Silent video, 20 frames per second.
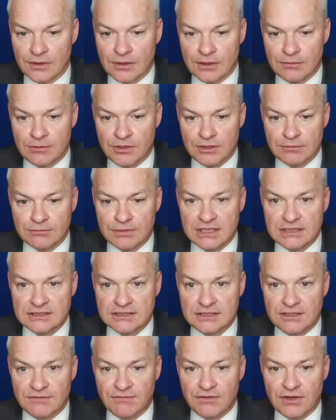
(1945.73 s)
Opponent
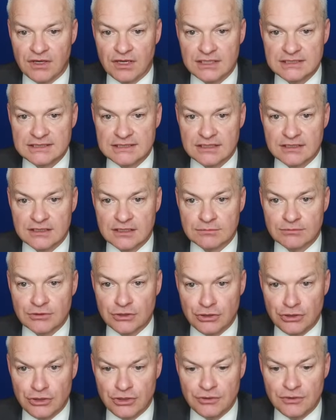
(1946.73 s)
plays Defy, setting up
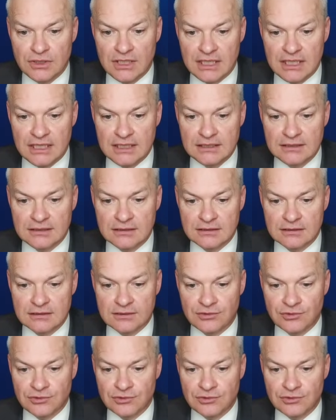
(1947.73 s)
a new lane.